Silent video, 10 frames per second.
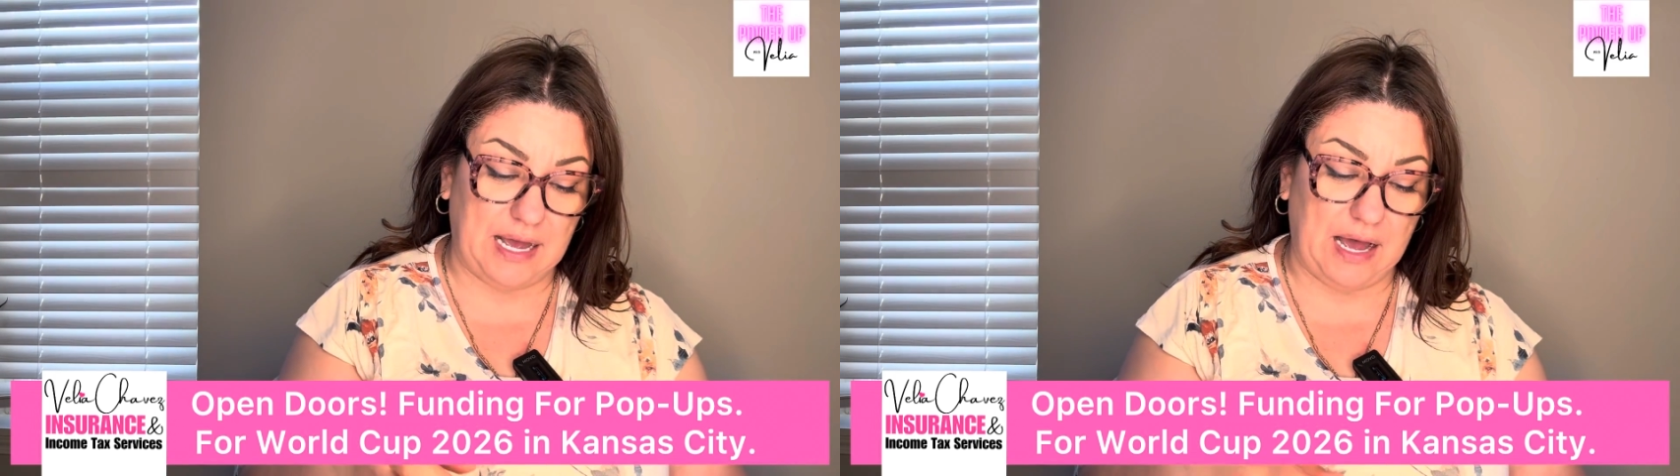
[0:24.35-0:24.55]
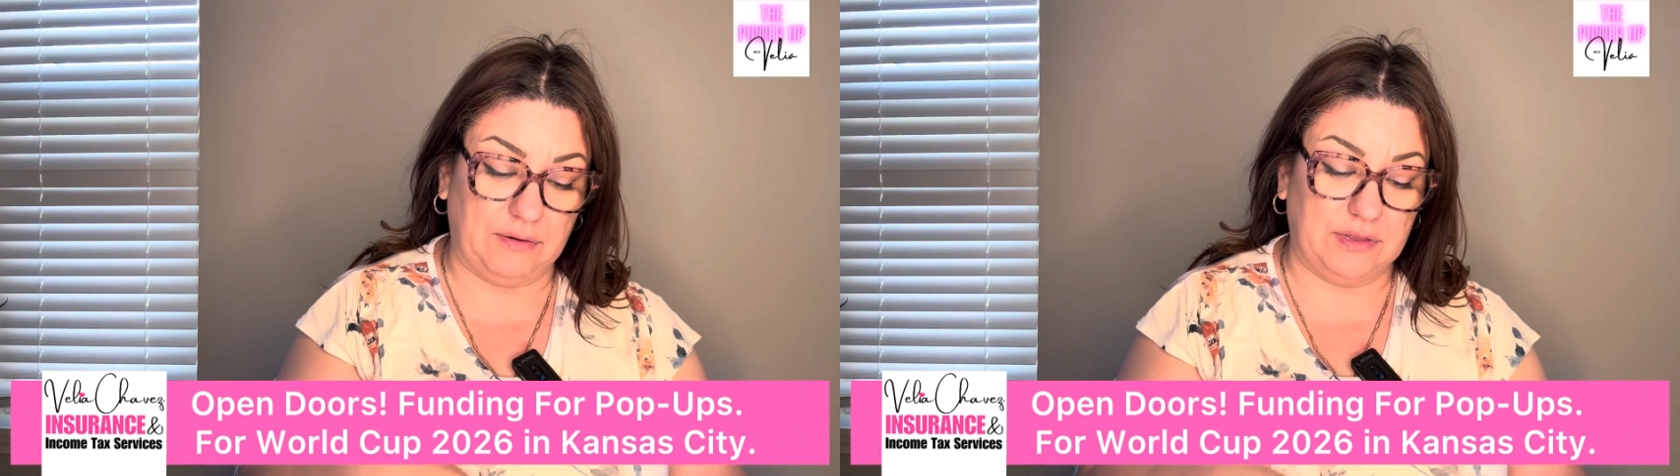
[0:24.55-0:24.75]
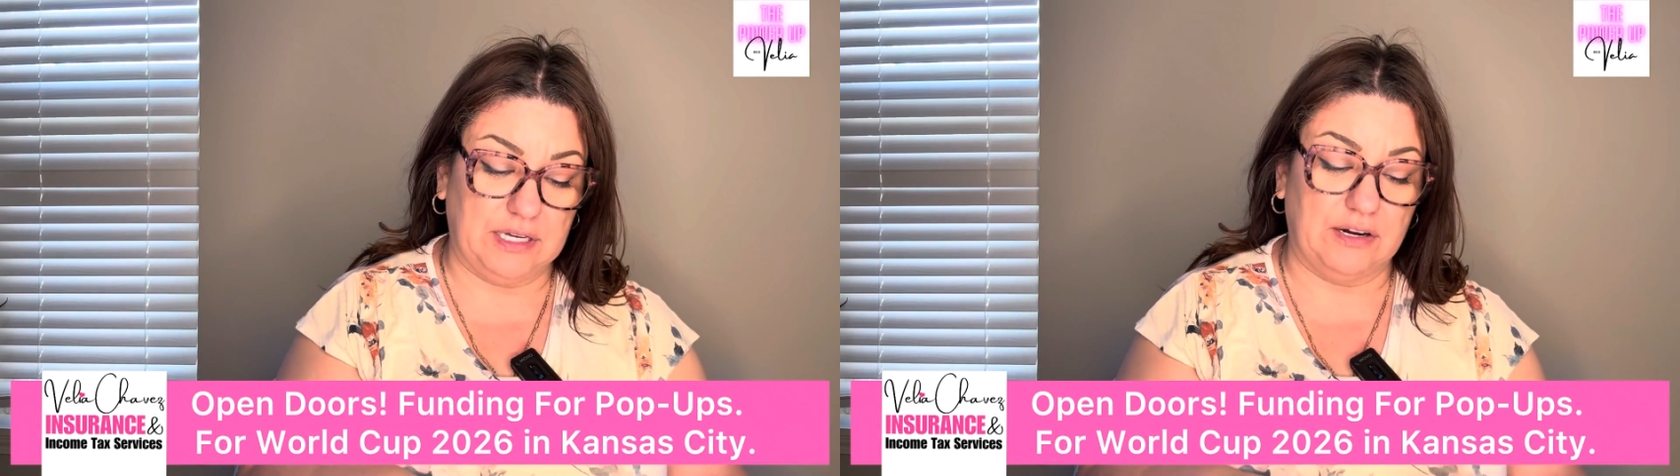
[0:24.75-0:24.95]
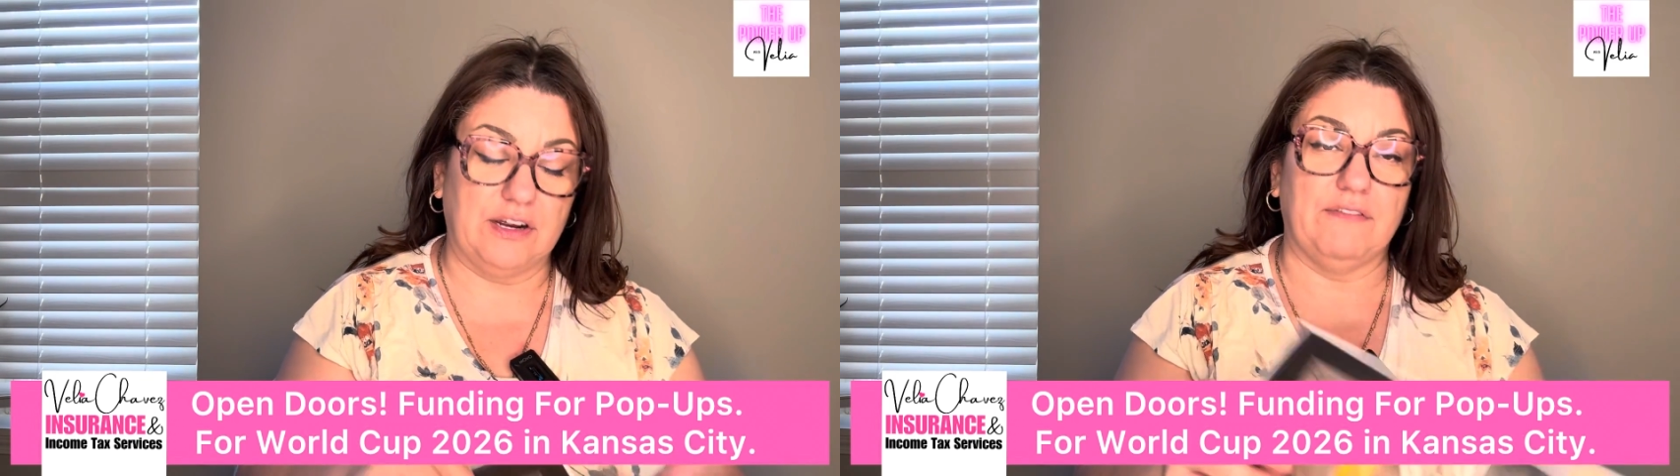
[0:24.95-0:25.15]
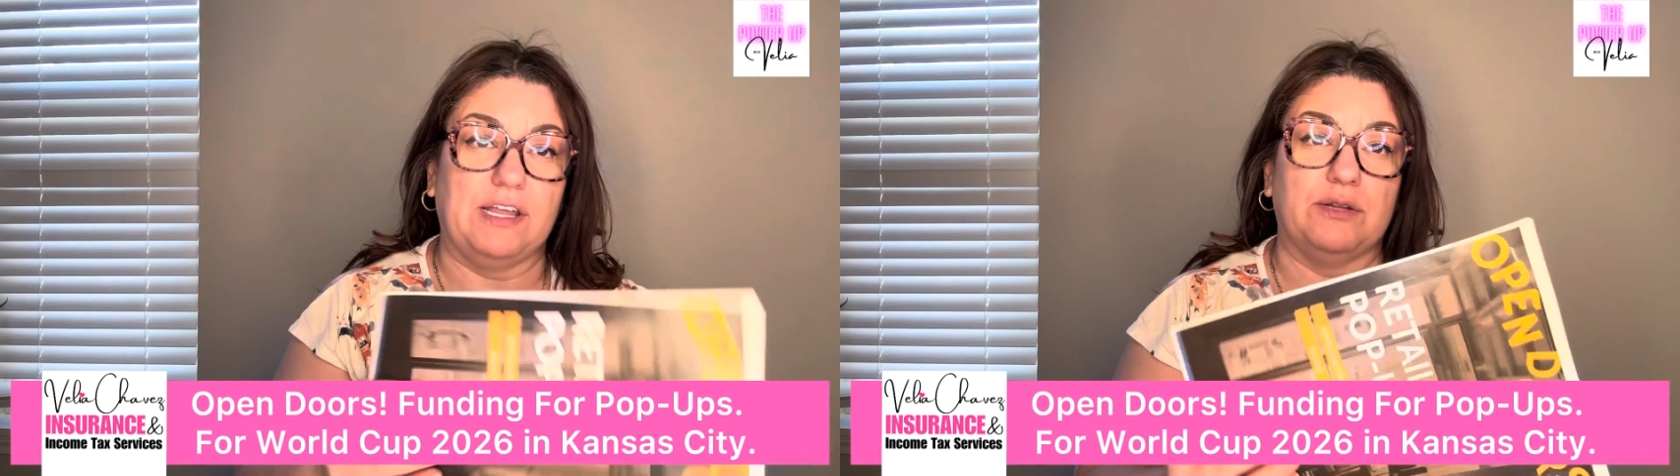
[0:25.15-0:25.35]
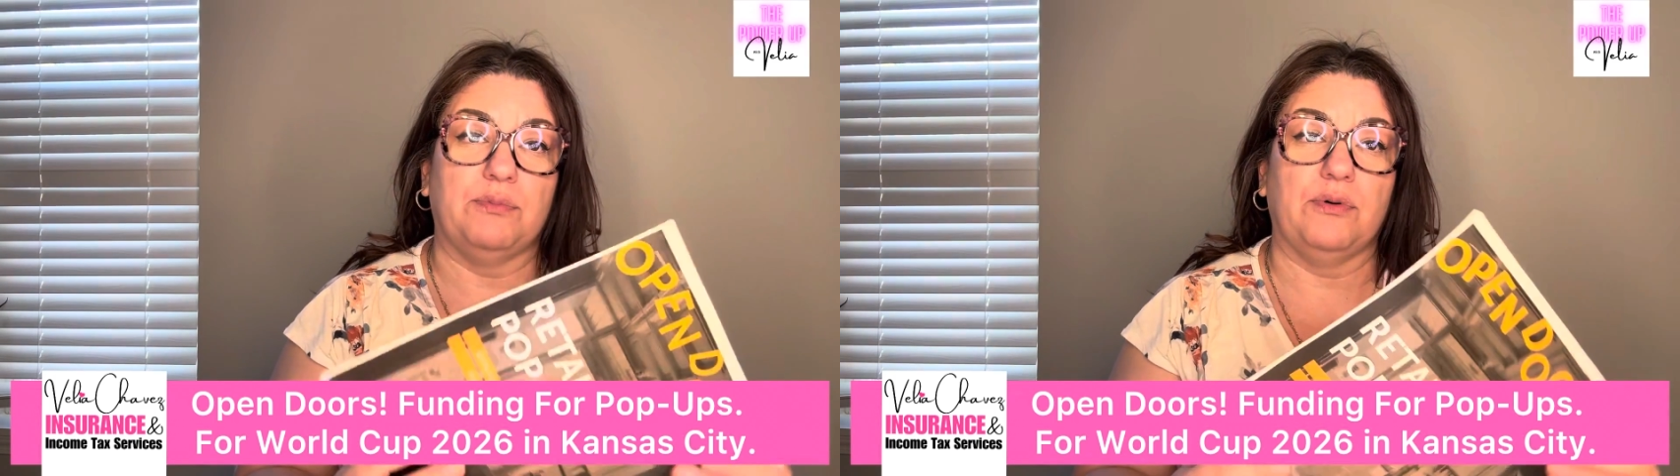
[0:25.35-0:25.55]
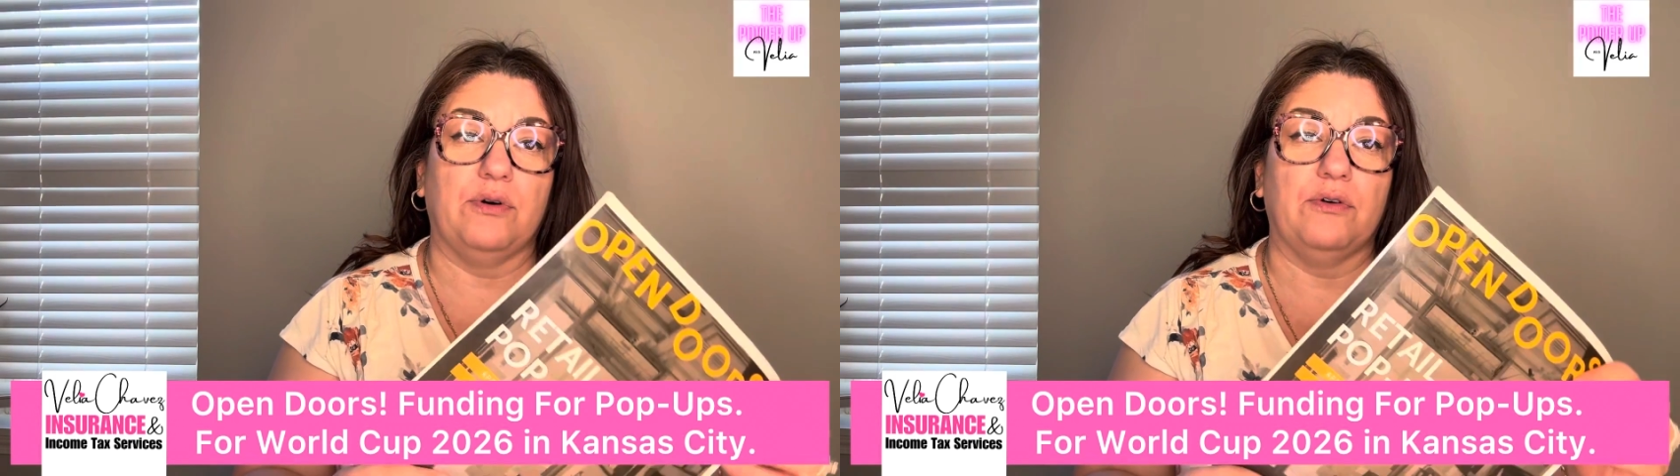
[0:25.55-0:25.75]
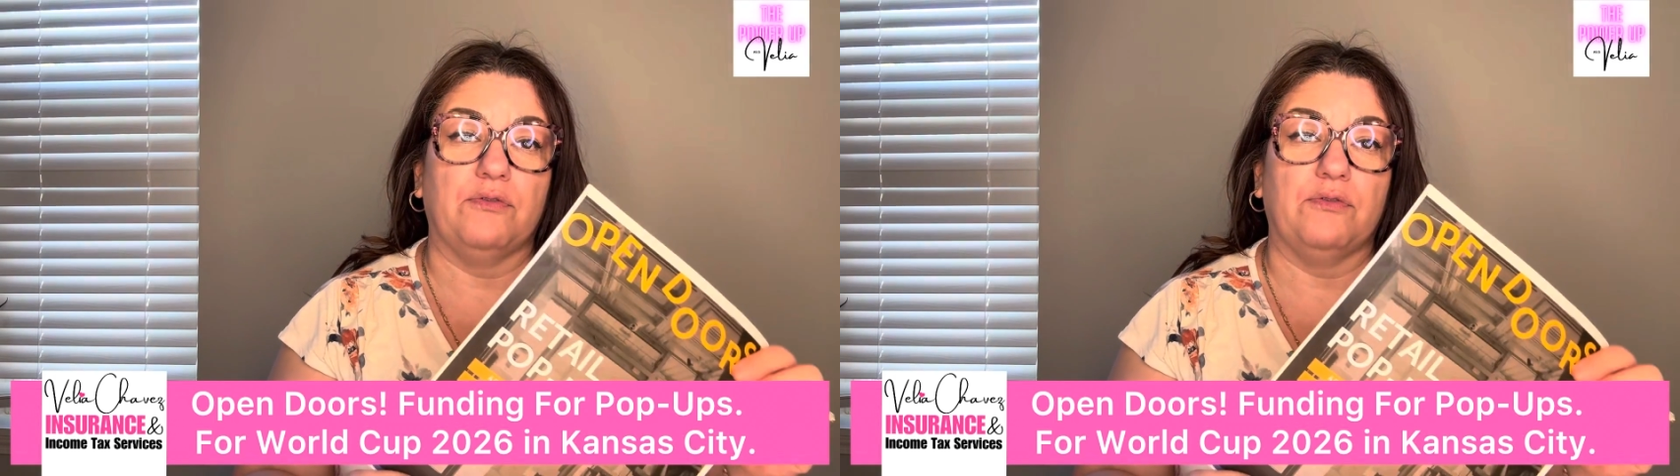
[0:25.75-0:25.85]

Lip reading: out there available